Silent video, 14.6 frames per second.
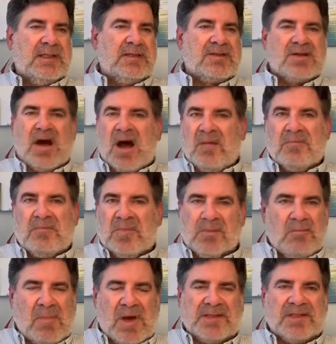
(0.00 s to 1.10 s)

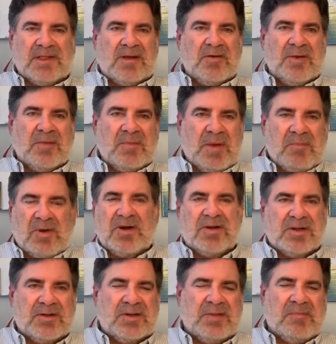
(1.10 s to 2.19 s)
Tom Monteleone, my
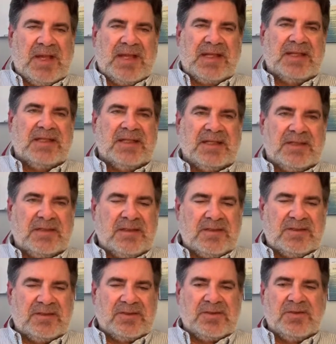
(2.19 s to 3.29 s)
partner, couldn't make it, and
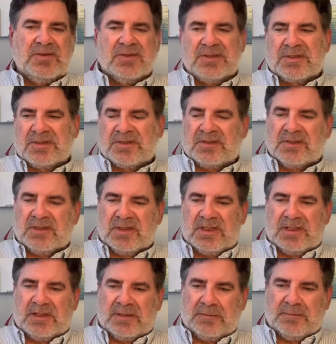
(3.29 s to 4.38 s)
Stuart's
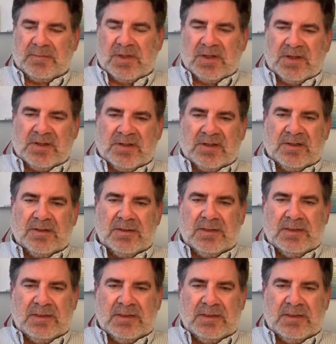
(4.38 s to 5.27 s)
partner,